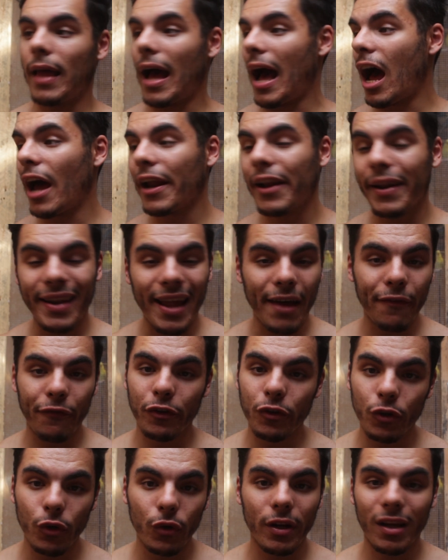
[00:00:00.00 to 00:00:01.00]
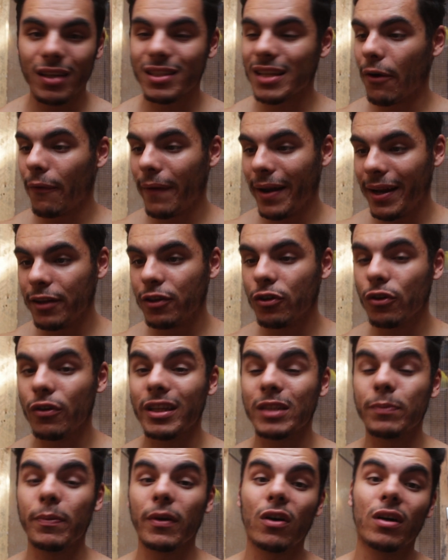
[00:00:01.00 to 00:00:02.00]
I never do this. I really do
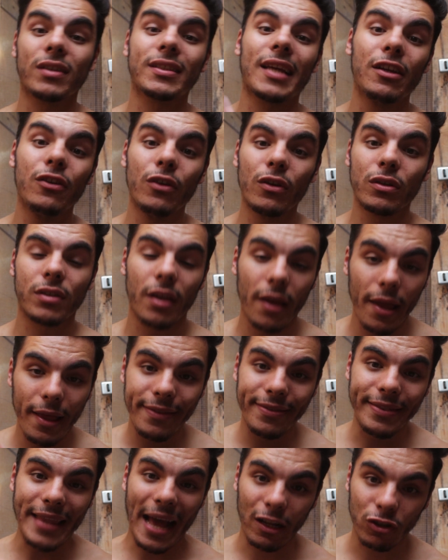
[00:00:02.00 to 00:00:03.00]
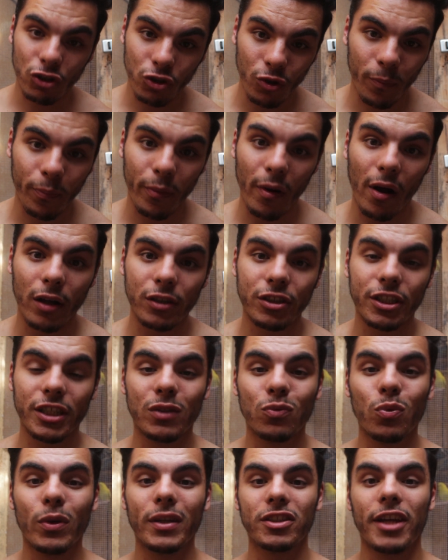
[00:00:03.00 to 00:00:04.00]
this because I use natural
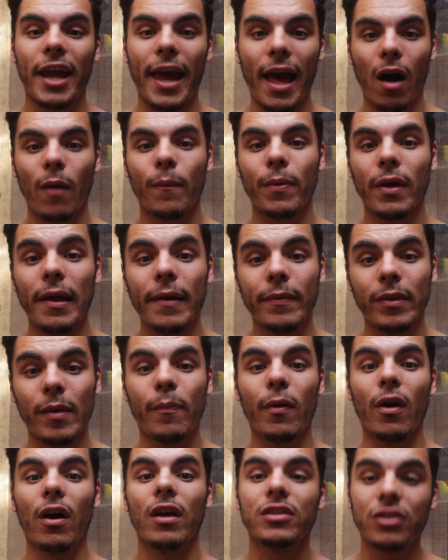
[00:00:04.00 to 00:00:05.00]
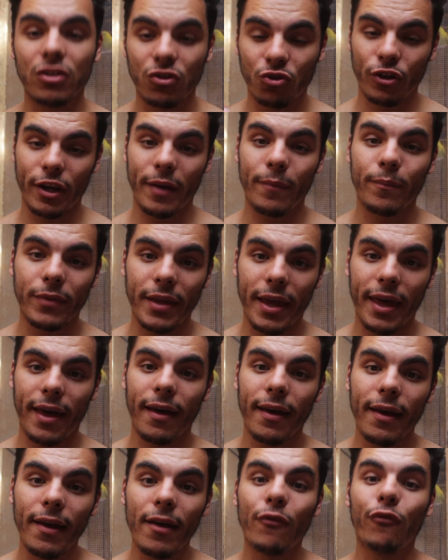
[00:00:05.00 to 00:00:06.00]
branches which help the birds trim
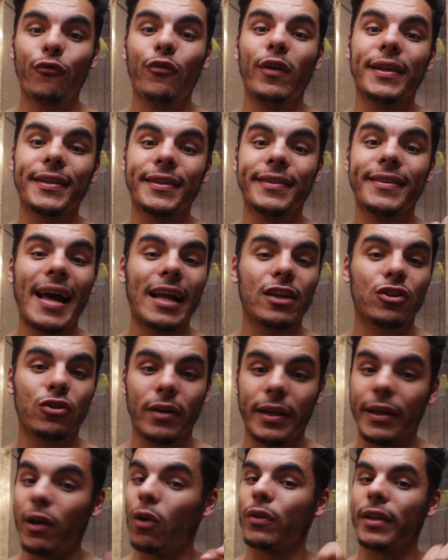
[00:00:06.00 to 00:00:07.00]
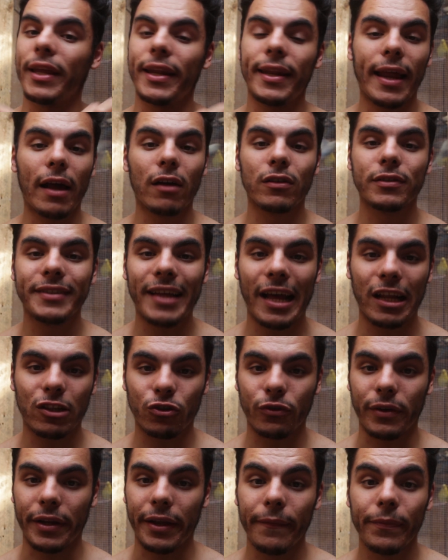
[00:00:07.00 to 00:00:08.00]
their feet naturally, or their nails
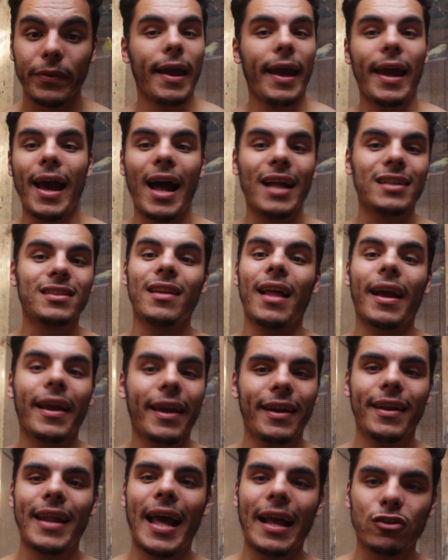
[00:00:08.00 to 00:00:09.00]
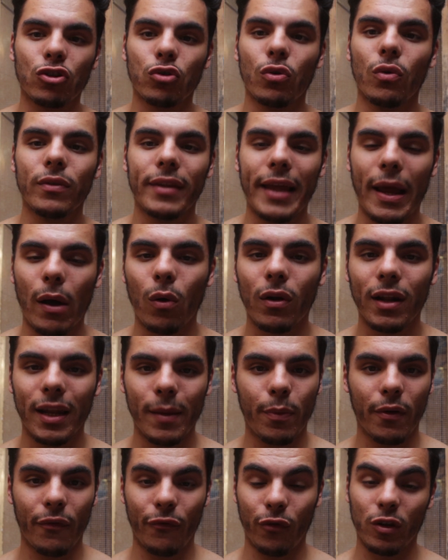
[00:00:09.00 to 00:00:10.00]
naturally. It acts like a natural nail
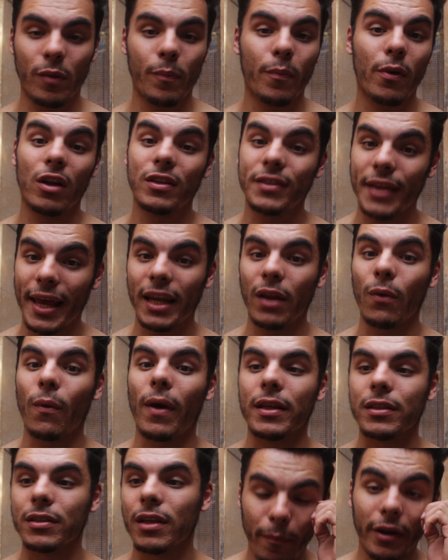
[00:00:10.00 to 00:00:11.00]
clipper for the birds anyways.